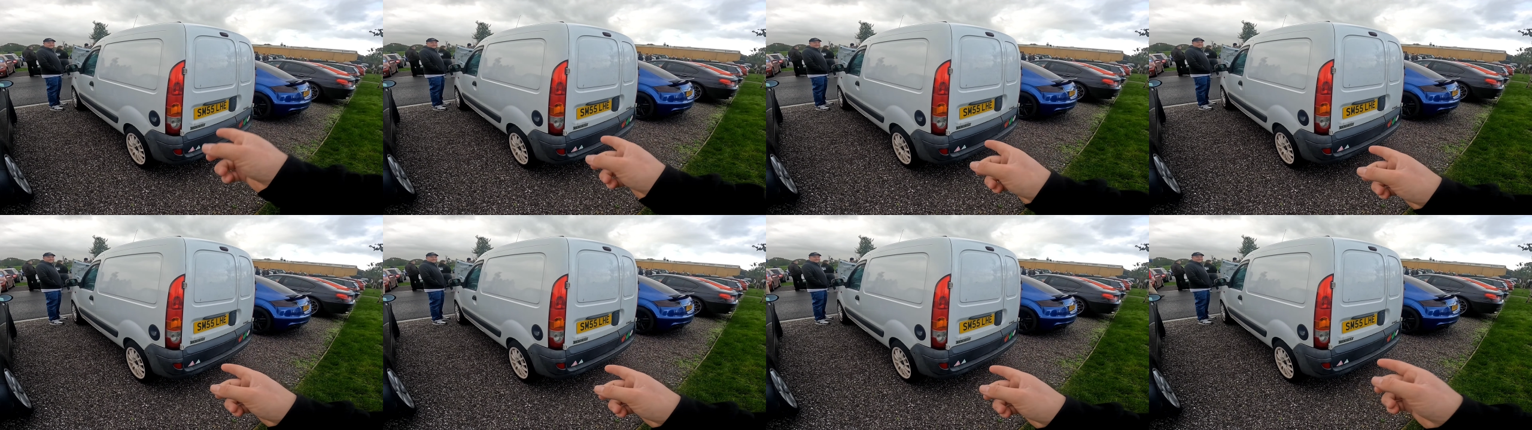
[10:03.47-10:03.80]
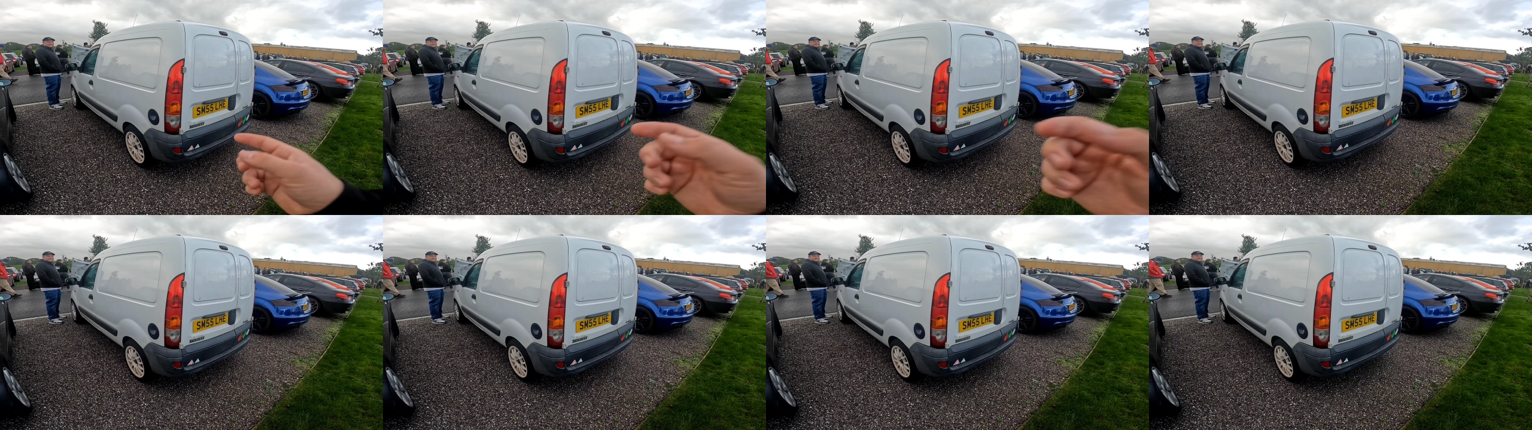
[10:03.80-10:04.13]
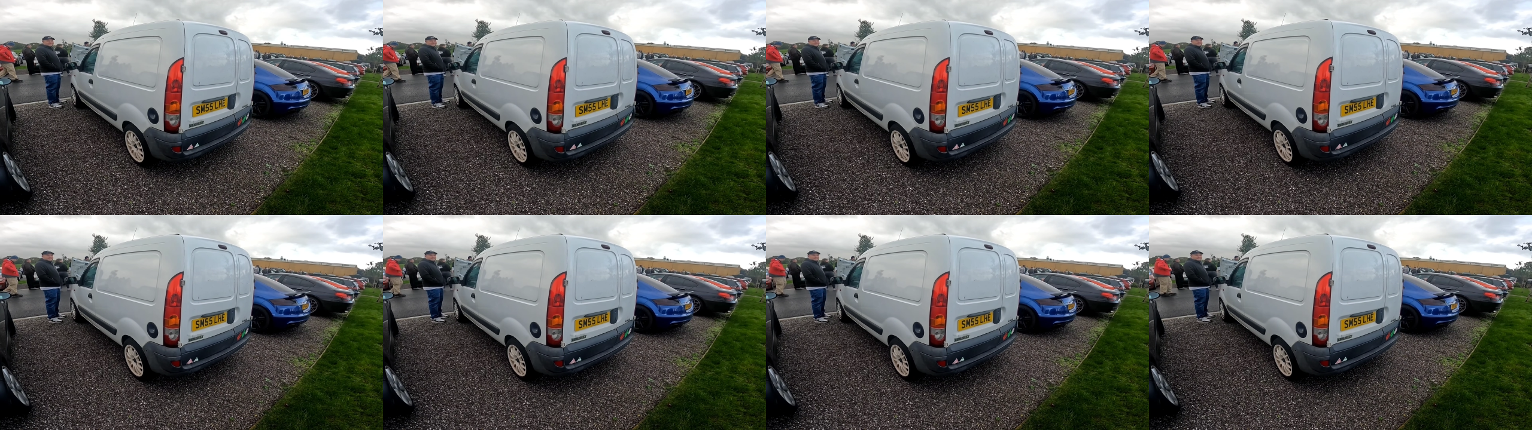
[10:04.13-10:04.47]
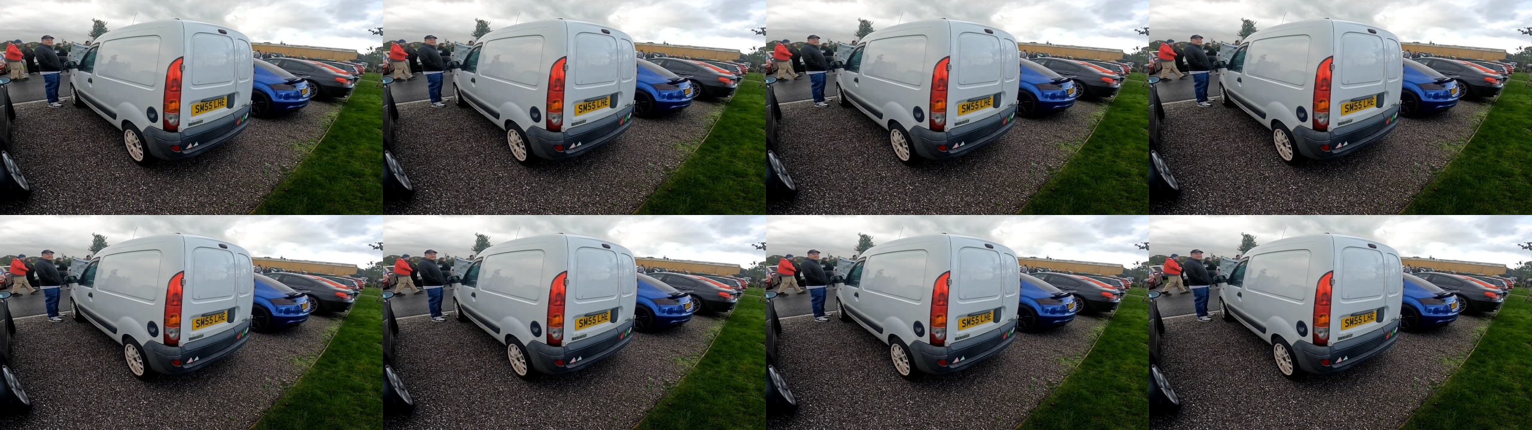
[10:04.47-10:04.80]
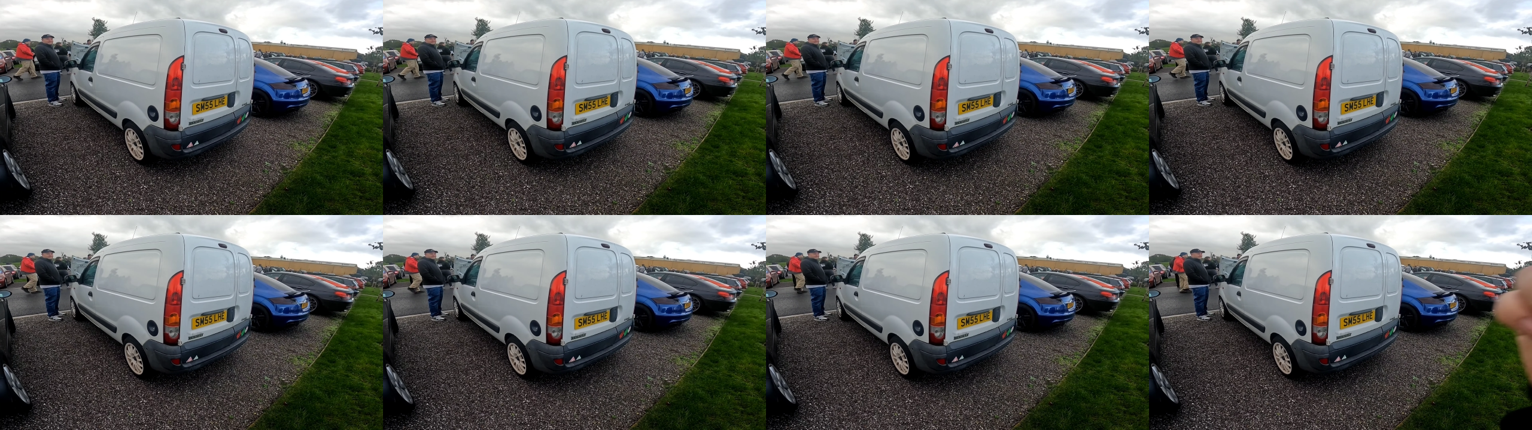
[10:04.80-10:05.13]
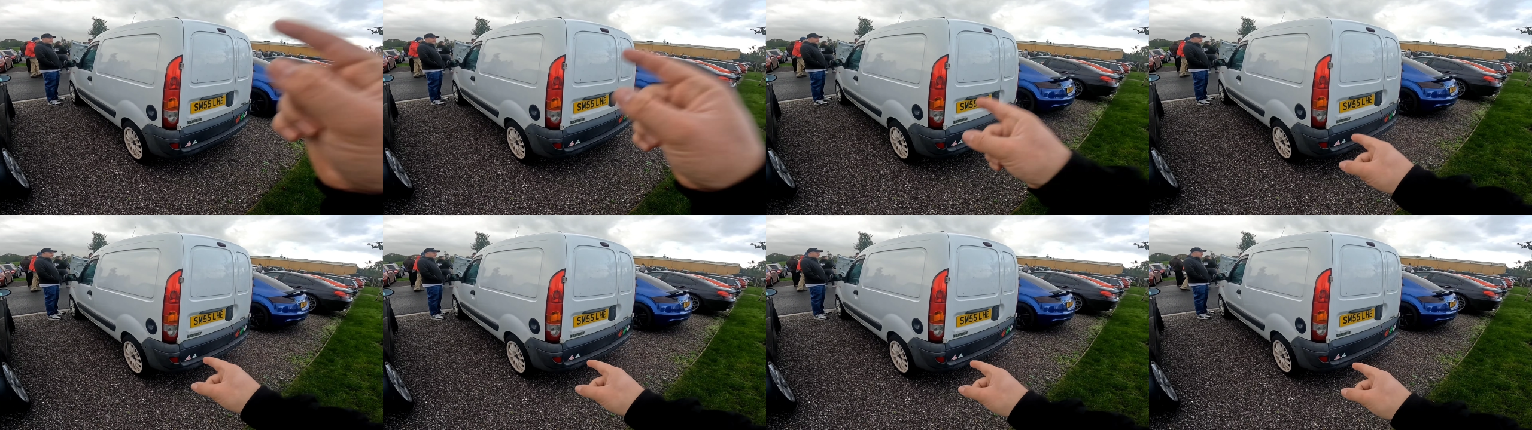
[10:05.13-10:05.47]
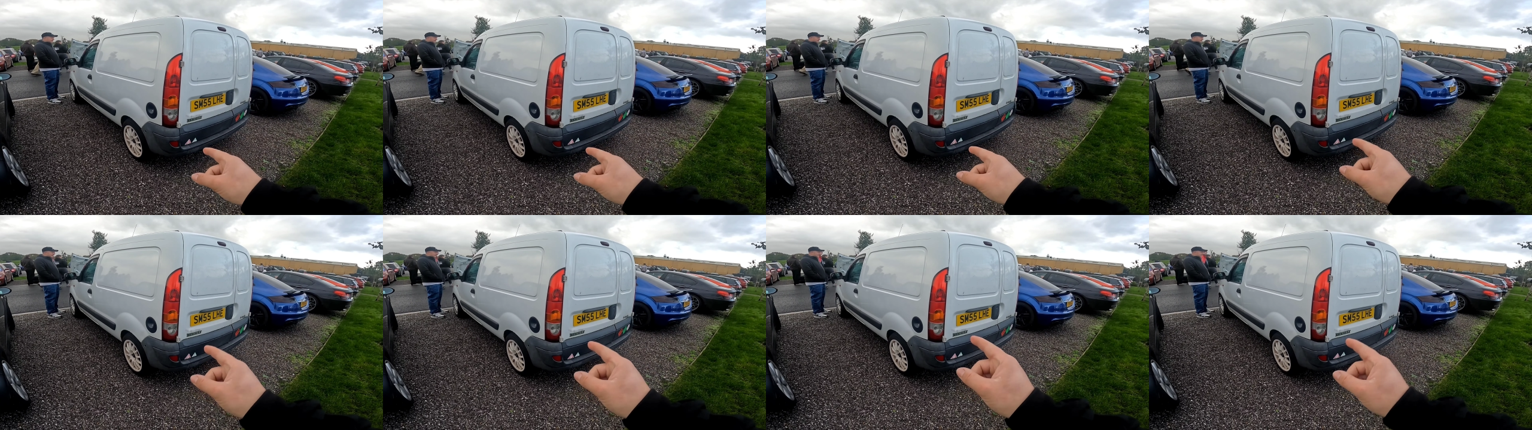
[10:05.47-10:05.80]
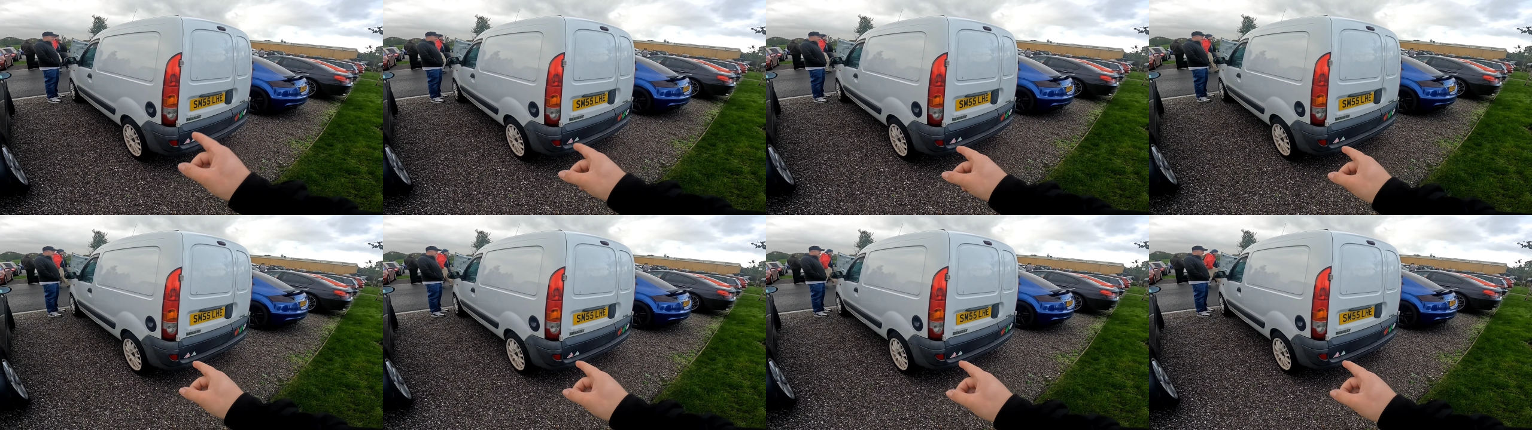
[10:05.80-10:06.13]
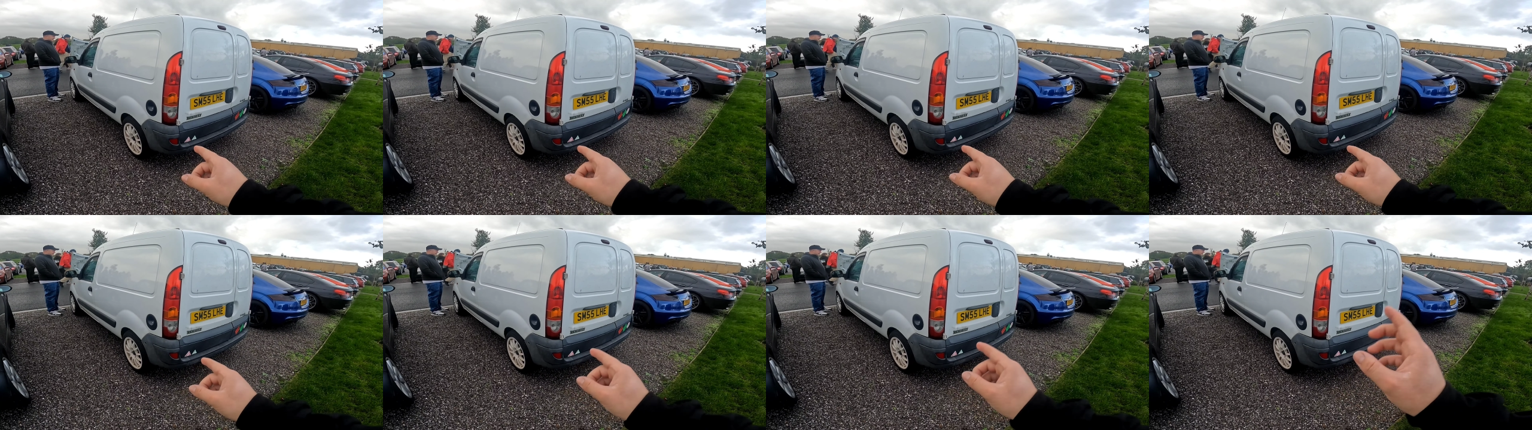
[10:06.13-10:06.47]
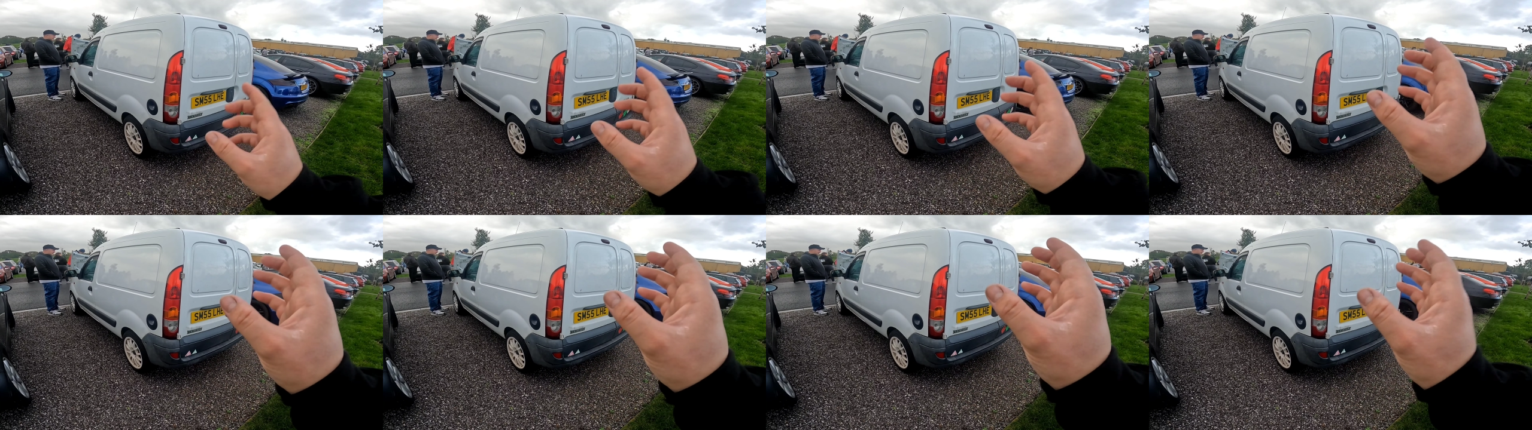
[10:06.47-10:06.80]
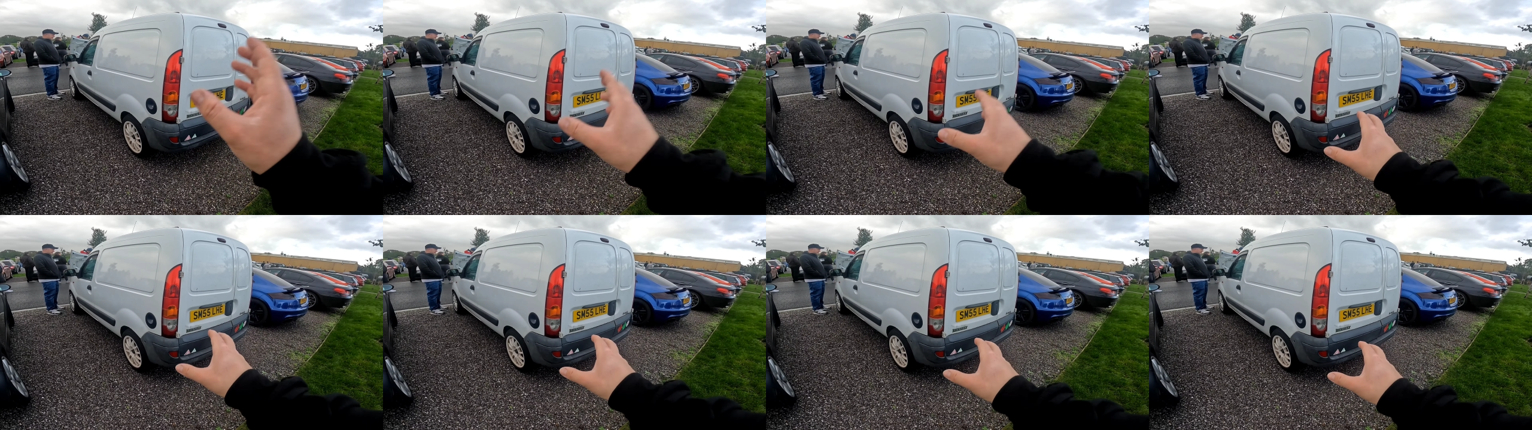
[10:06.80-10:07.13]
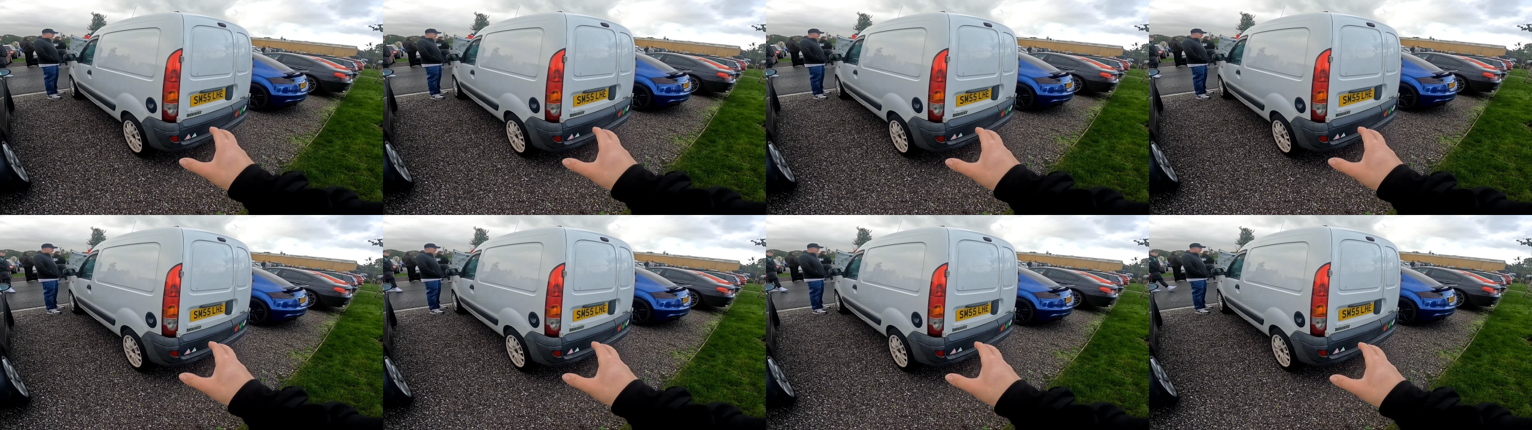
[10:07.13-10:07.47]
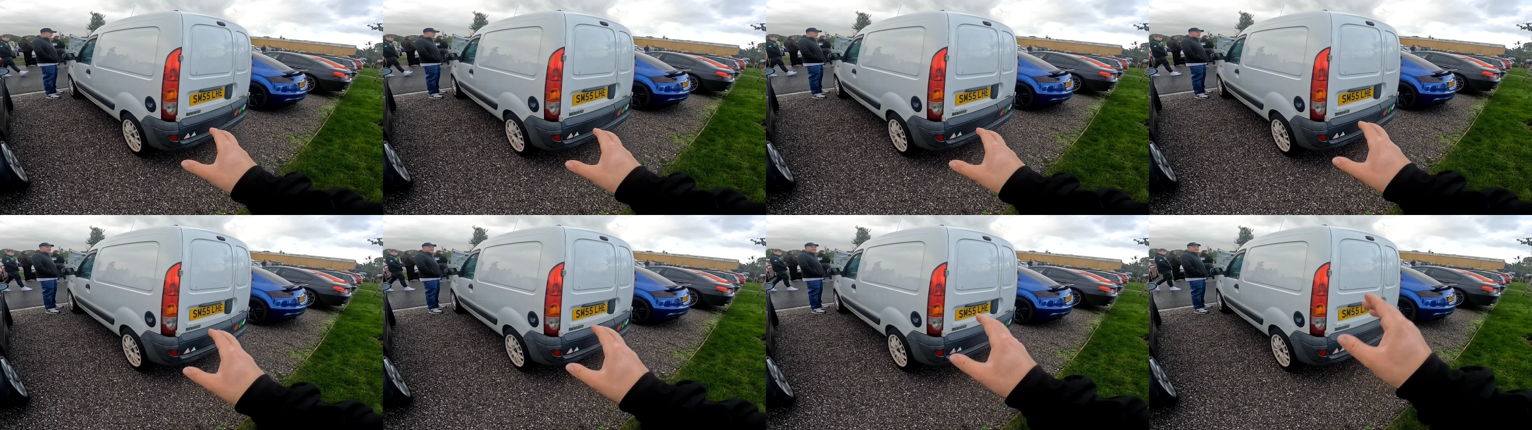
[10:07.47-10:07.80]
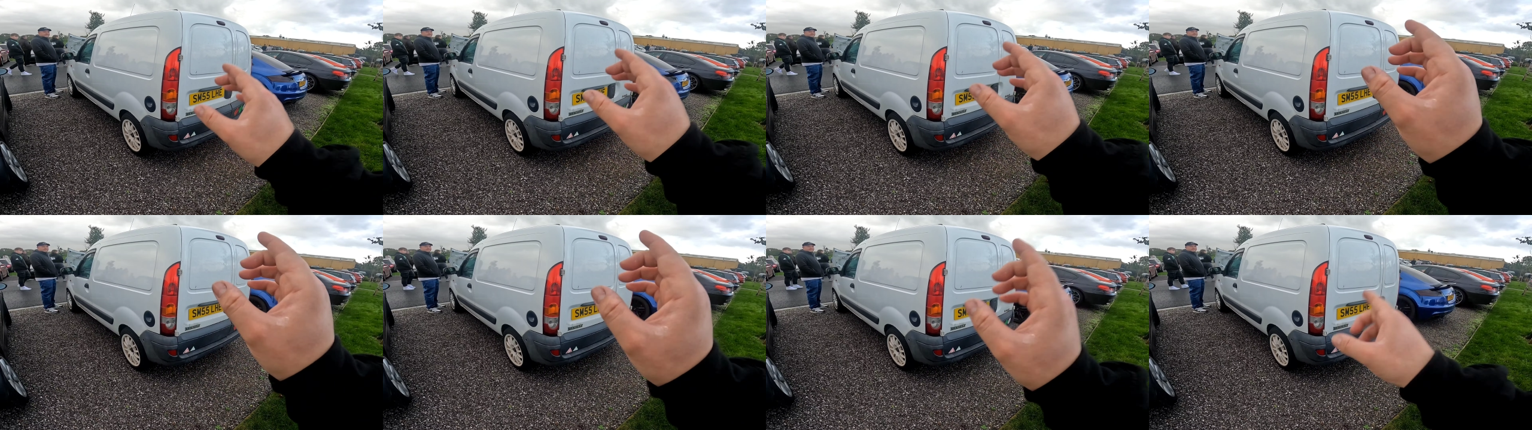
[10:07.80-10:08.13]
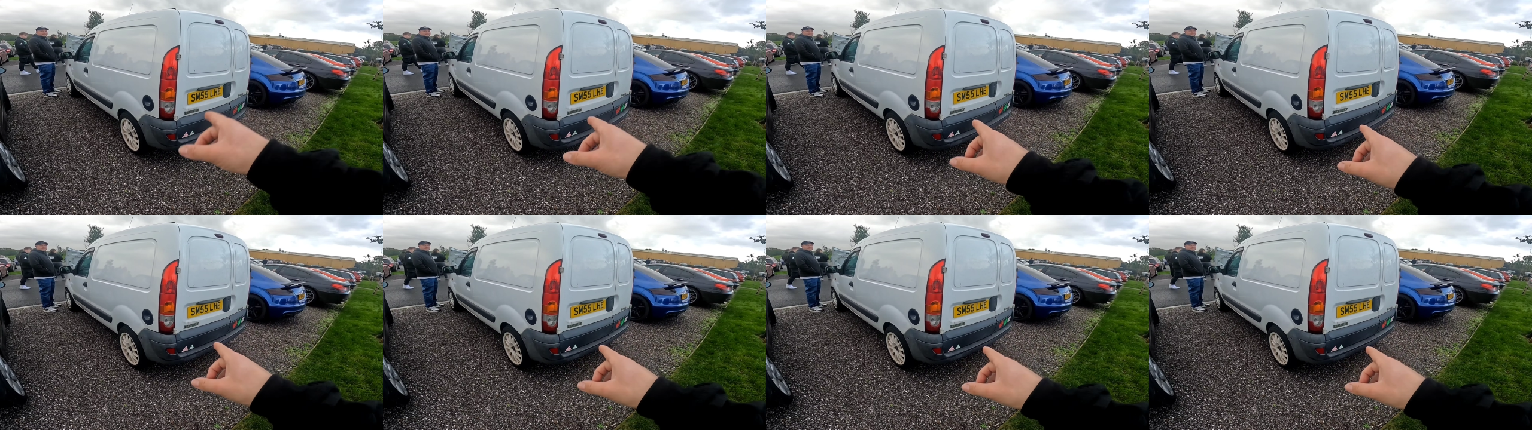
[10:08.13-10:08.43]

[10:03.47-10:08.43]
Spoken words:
No face is visible, so there are no lips to read.